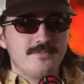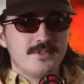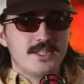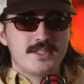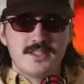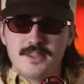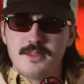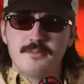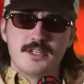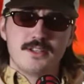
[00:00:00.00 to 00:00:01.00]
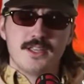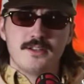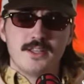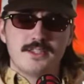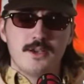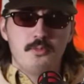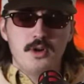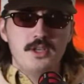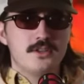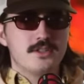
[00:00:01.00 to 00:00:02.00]
Because then they mention later, like, they want
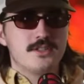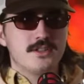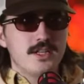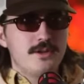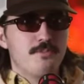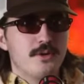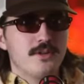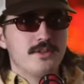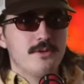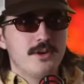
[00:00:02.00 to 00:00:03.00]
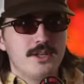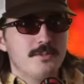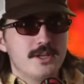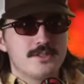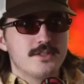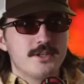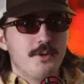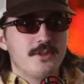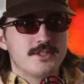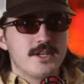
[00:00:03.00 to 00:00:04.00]
you to sleep. They want you to be asleep yeah. all
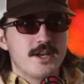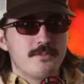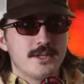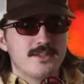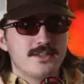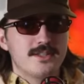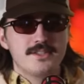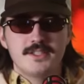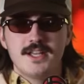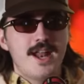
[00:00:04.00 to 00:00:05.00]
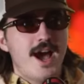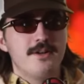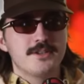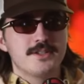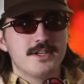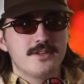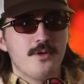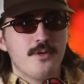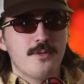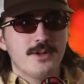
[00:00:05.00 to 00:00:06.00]
the time. Like, isn't eight hours like a normal